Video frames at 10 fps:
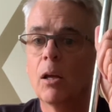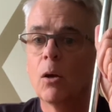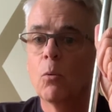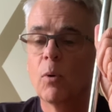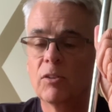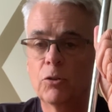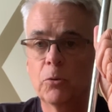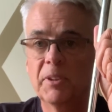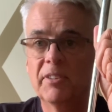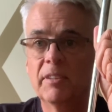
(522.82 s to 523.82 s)
once you
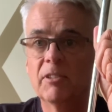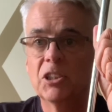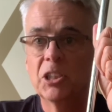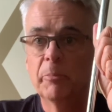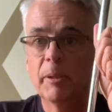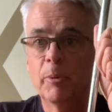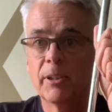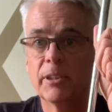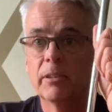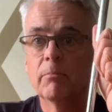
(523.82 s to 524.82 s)
receive the GP
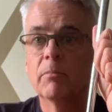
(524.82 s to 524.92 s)
putter,